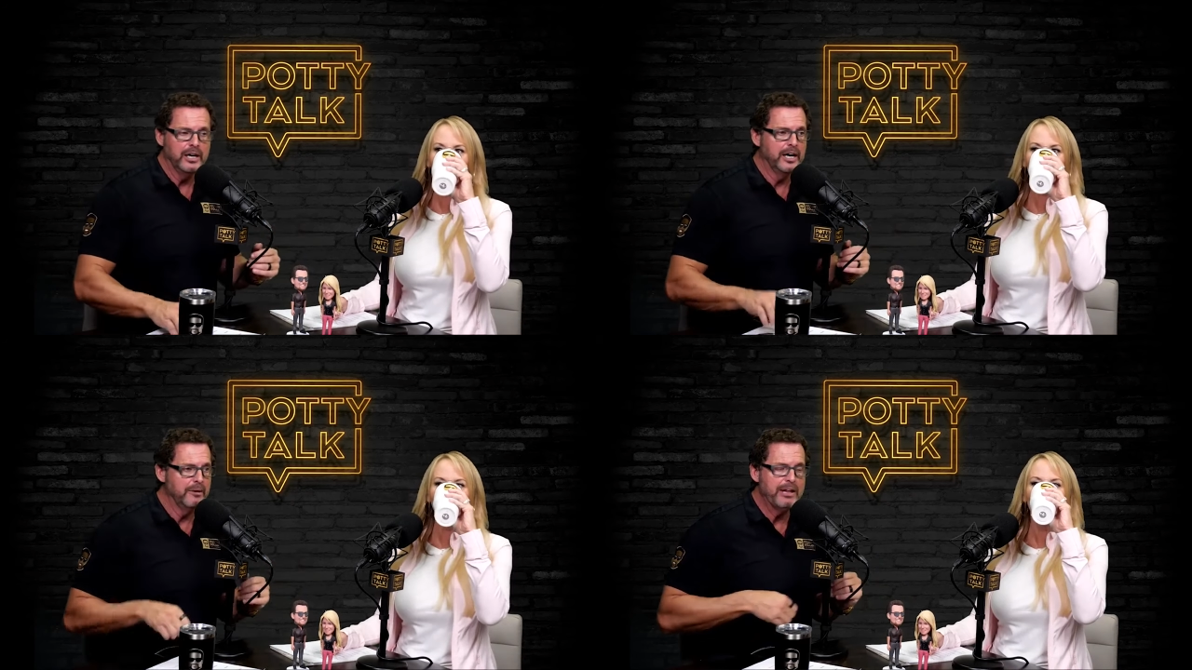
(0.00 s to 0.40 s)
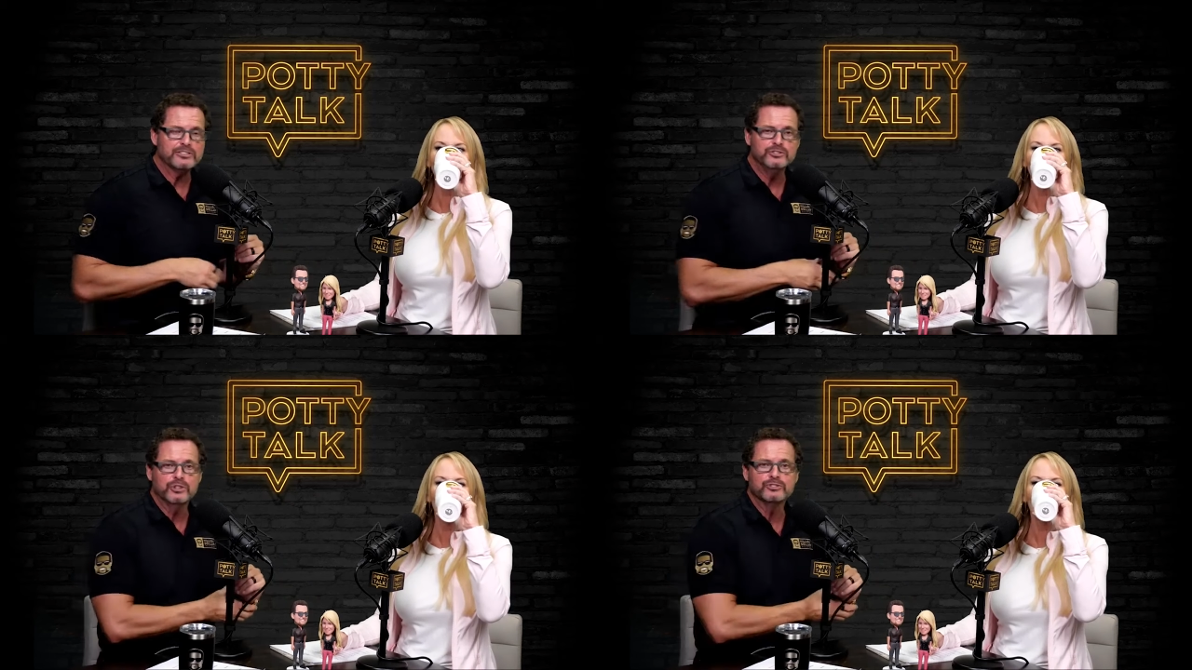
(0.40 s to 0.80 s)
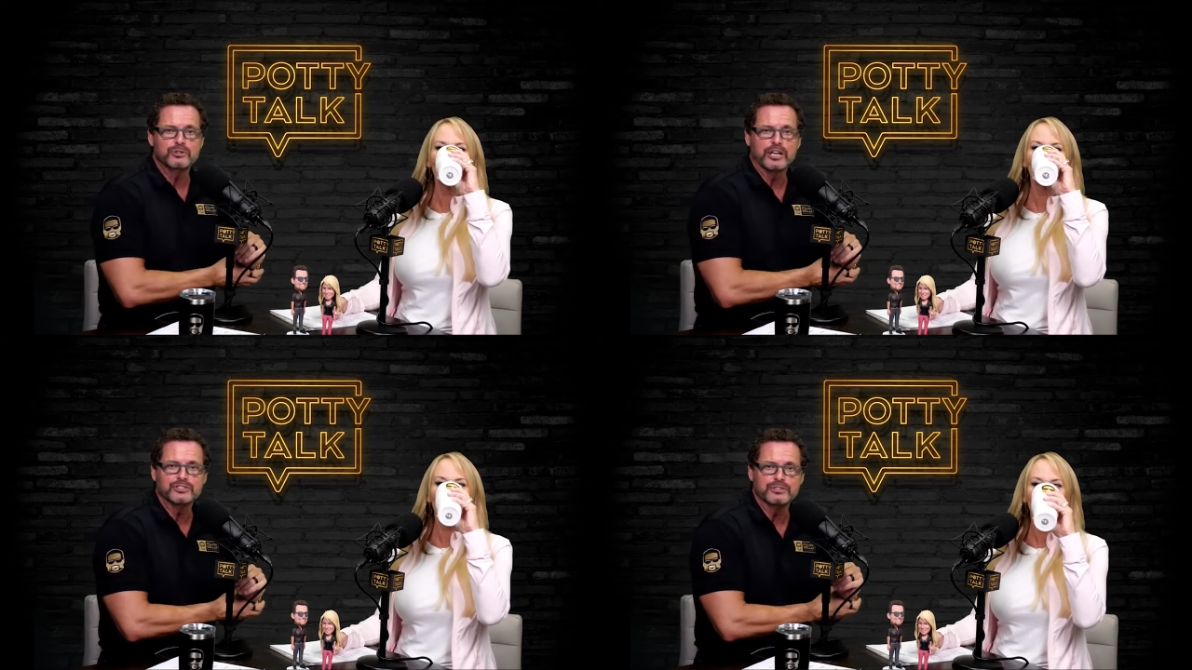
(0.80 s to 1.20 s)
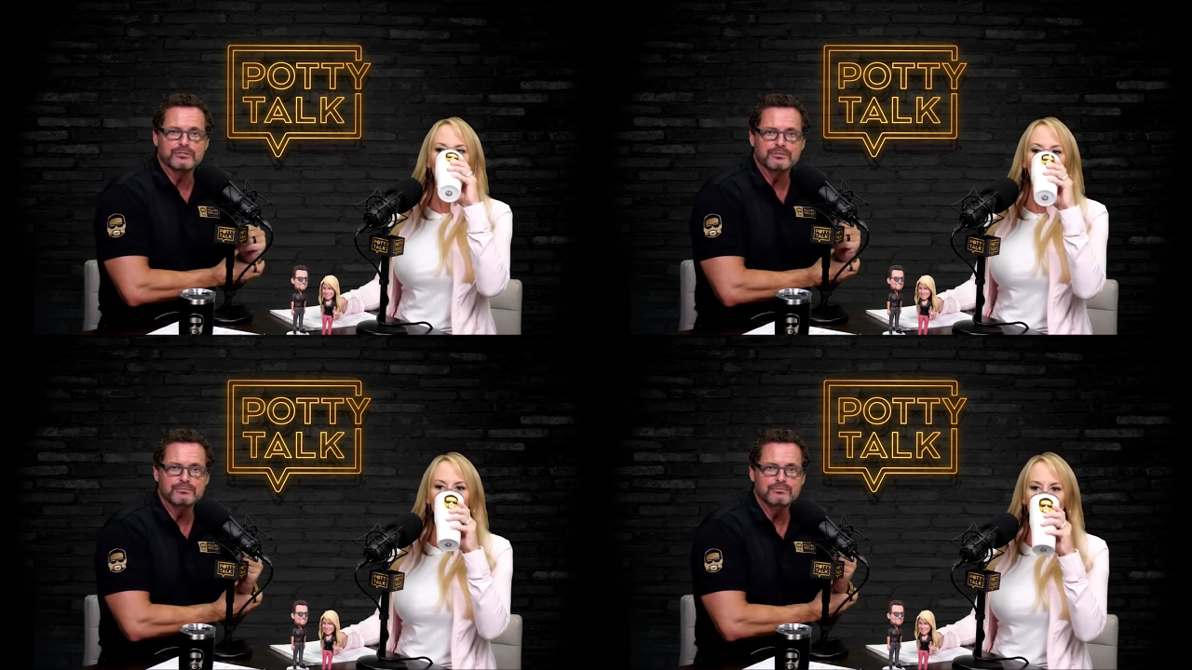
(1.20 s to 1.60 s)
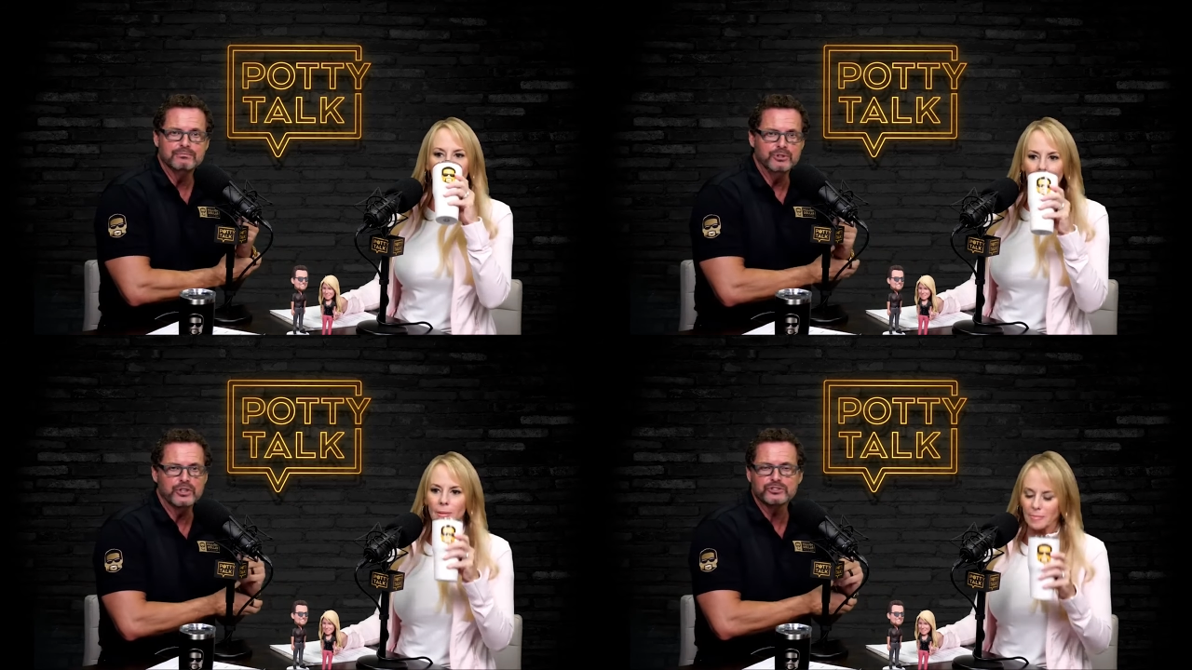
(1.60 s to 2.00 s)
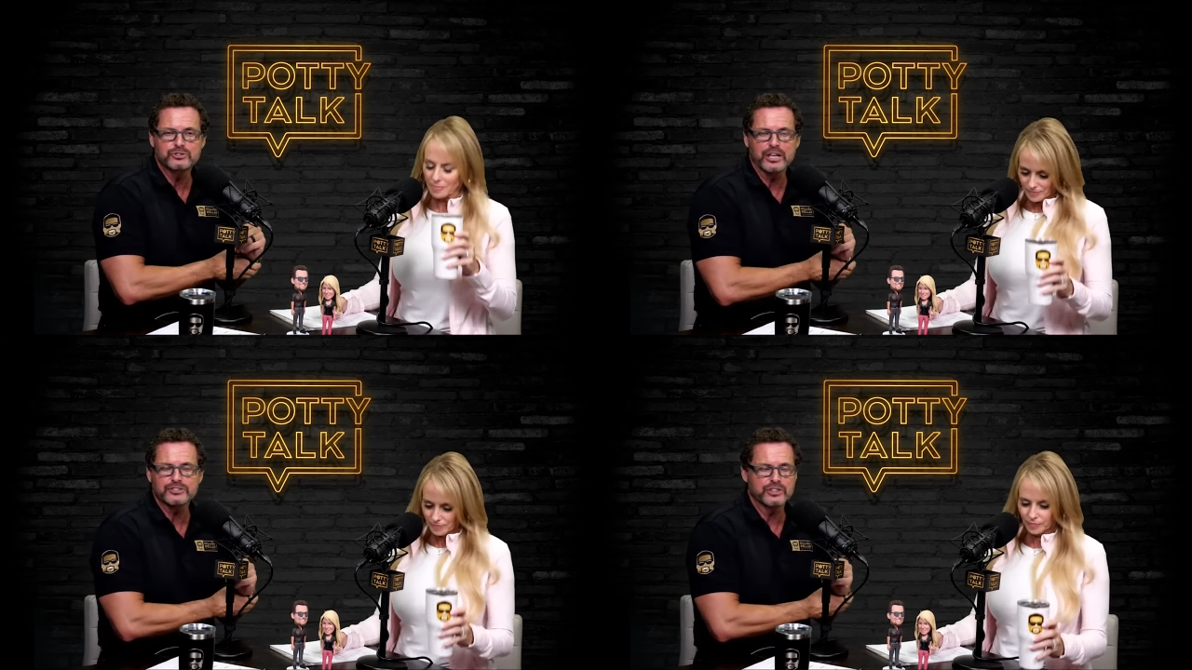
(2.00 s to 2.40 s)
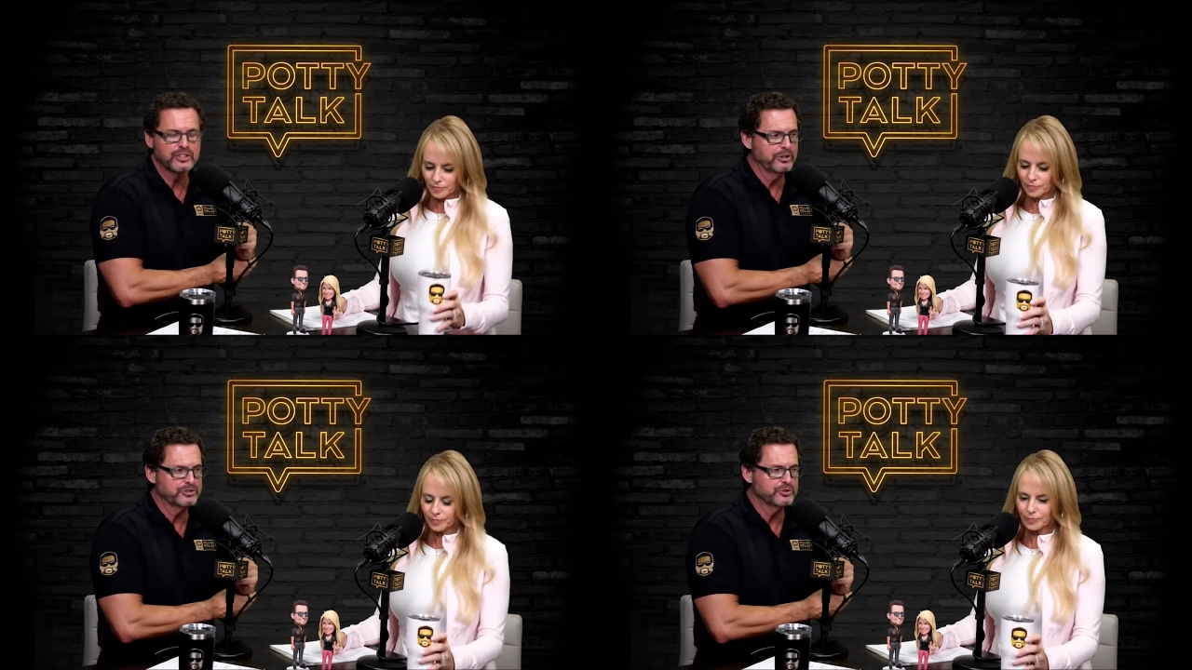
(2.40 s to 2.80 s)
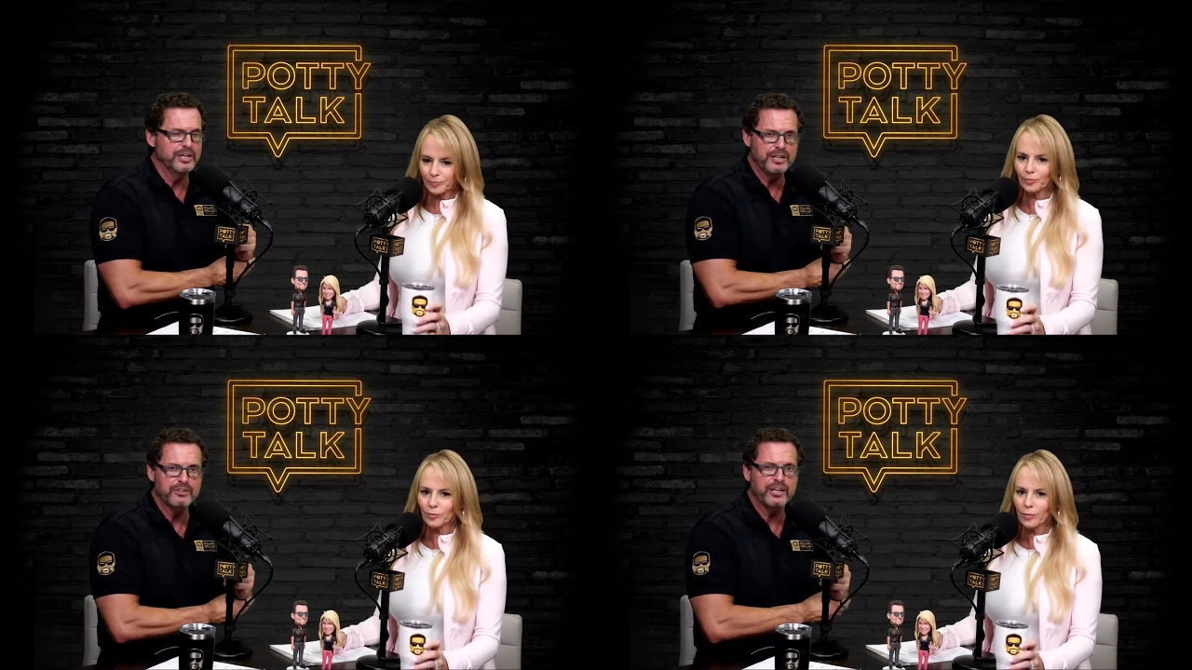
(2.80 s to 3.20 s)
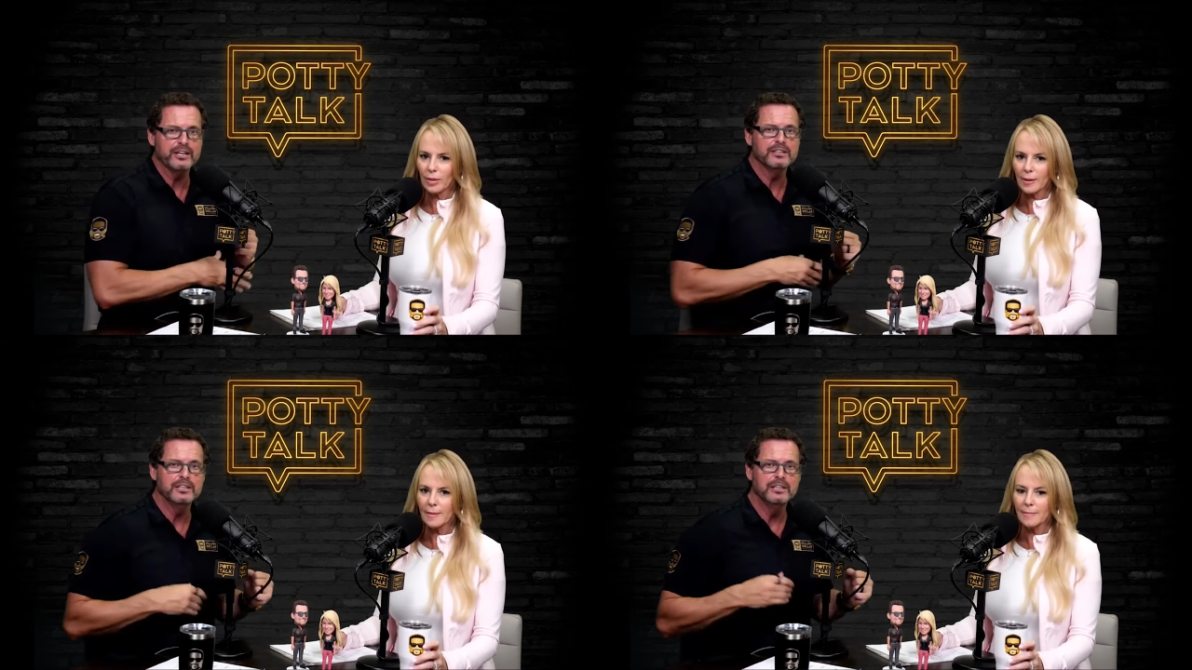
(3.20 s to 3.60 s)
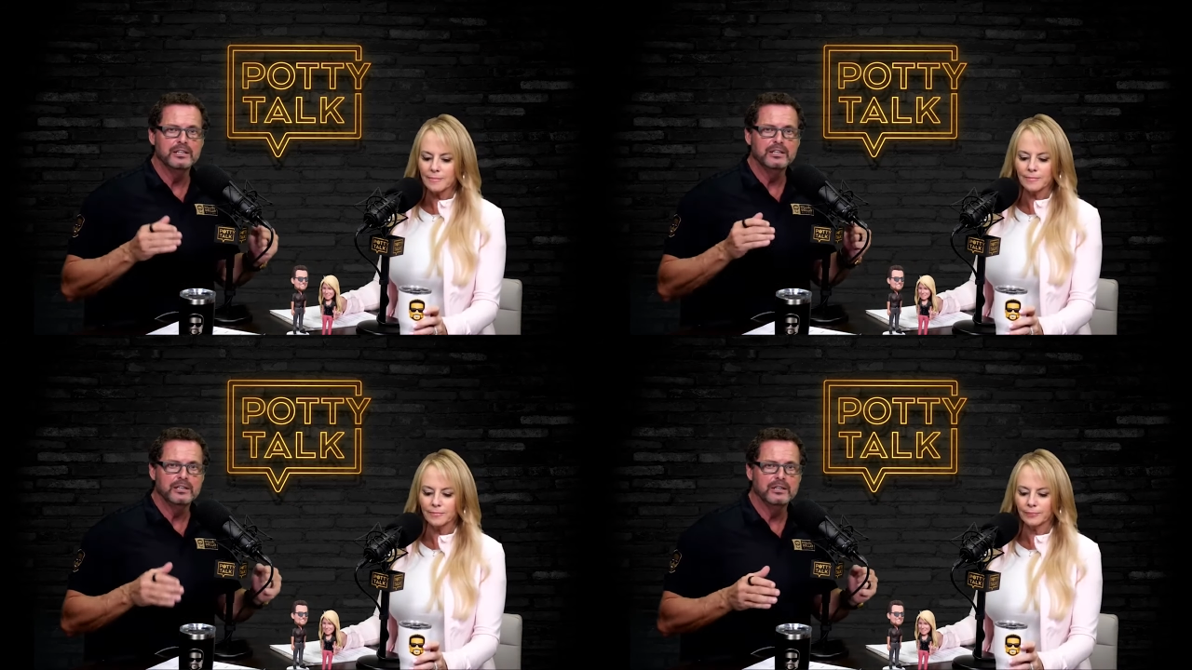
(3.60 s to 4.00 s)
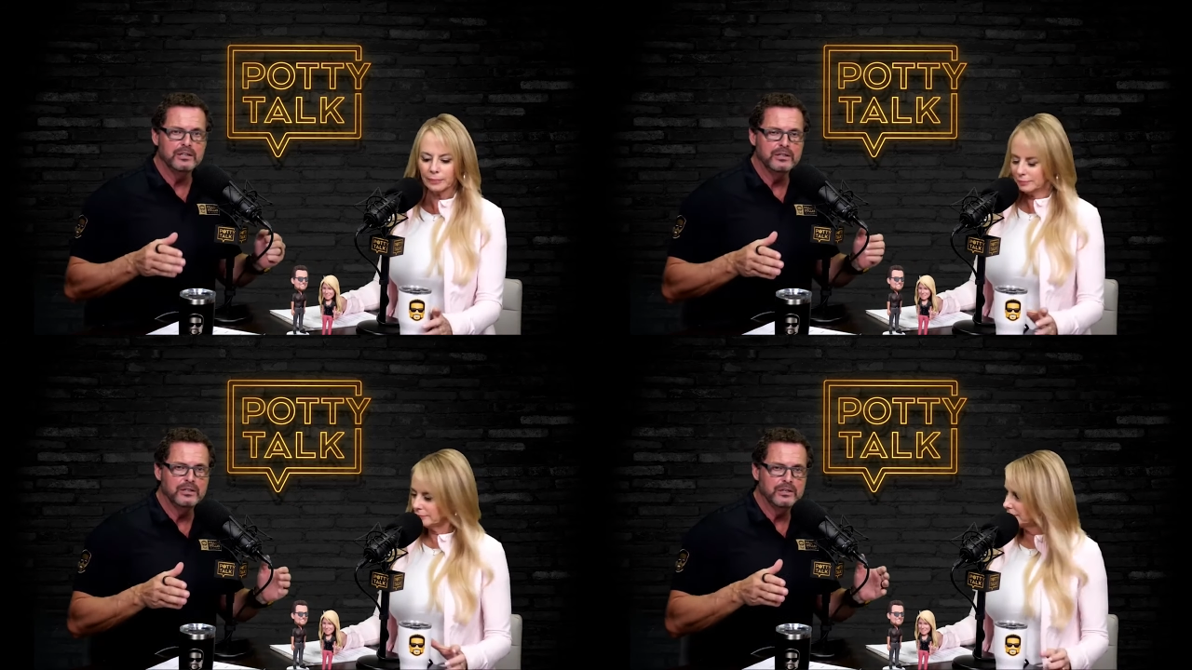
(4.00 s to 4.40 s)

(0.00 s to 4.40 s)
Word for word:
Speaker 1: Um, that's new construction. New construction, commercial, anything, mm-hmm.